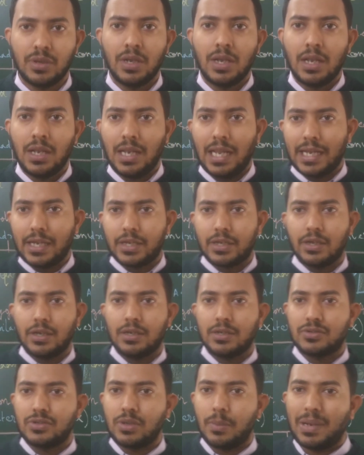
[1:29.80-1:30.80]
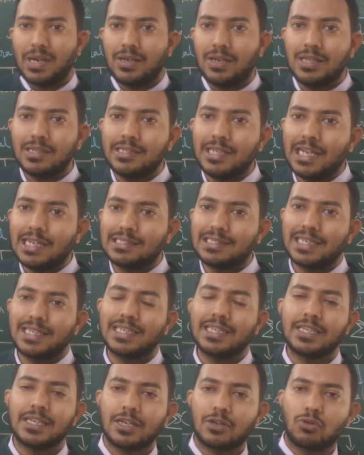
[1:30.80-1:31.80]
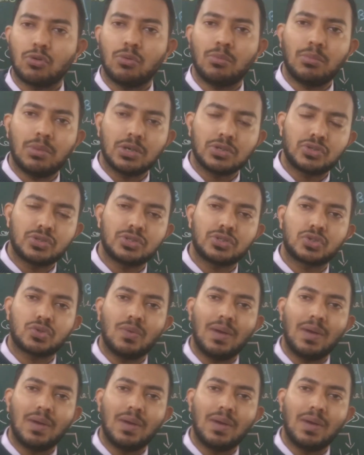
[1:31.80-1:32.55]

like separately they are taking a rhombus,